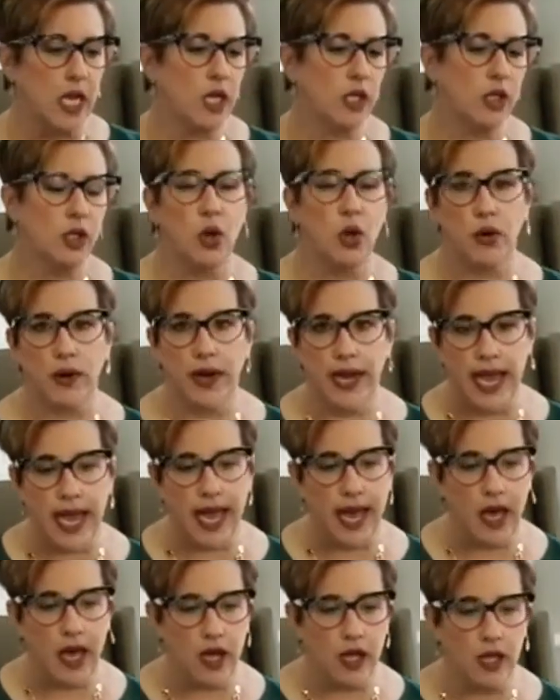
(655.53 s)

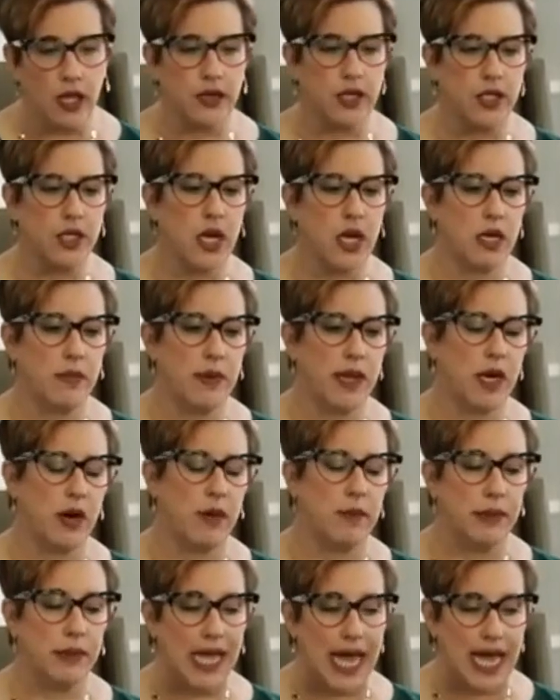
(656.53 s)
L'Oreal, I'm going to talk about it
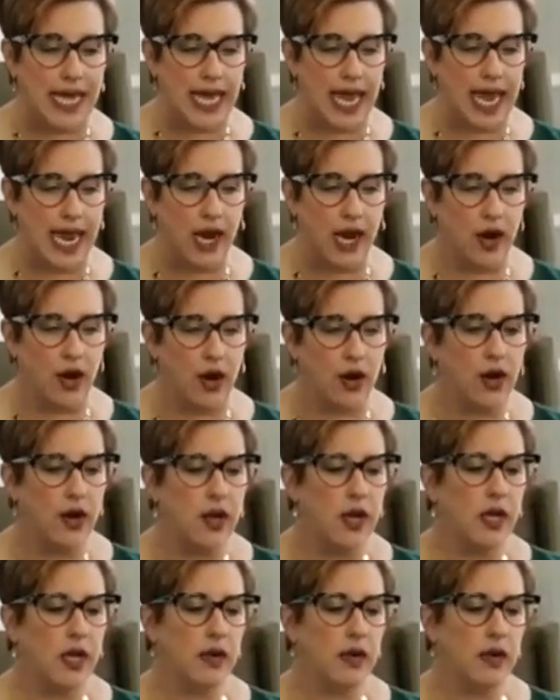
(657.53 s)
on black hair,